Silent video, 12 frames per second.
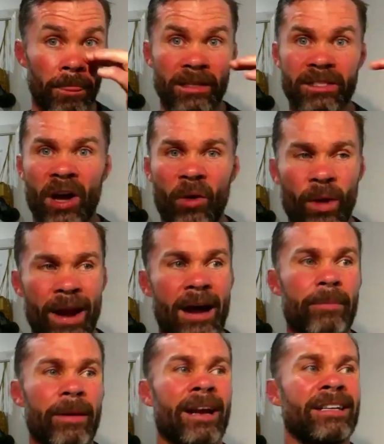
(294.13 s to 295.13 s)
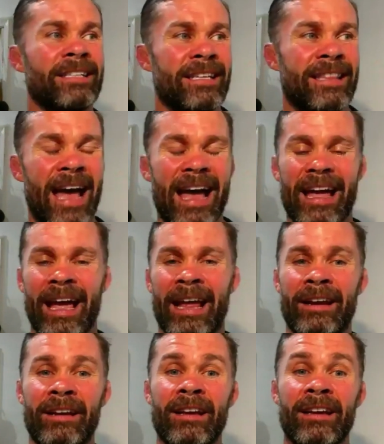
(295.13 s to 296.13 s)
So I went up and I did that,
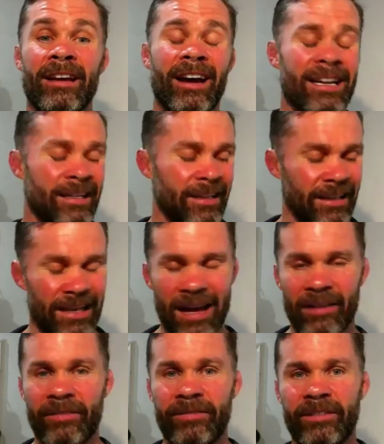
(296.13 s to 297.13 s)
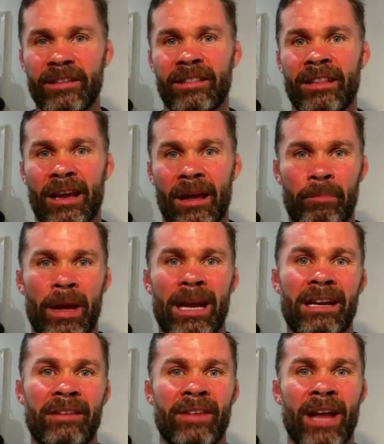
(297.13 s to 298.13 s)
and I loved the
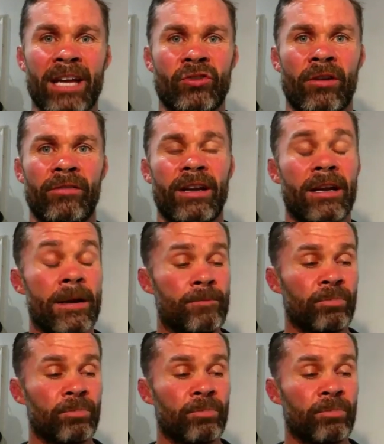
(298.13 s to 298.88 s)
competitive nature of it.